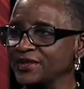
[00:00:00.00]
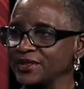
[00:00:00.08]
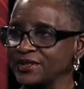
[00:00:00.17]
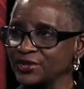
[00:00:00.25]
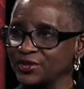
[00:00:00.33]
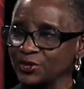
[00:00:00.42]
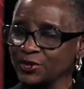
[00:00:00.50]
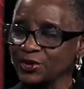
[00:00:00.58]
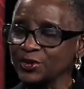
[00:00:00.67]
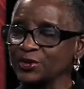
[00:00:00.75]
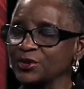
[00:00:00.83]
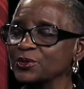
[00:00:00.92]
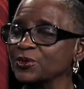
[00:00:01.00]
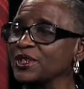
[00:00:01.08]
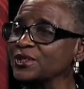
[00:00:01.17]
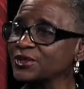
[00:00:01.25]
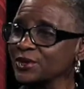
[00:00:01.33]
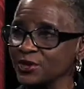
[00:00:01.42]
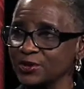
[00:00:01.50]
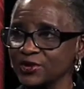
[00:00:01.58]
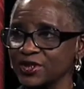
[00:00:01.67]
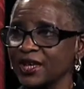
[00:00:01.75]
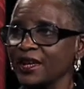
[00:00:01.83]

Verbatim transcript: the historical, the research,